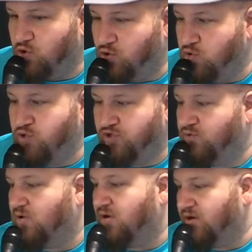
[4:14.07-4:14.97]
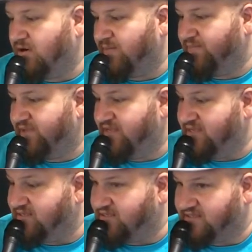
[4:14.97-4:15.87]
who you are
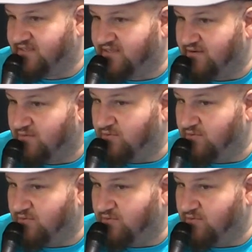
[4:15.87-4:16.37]
is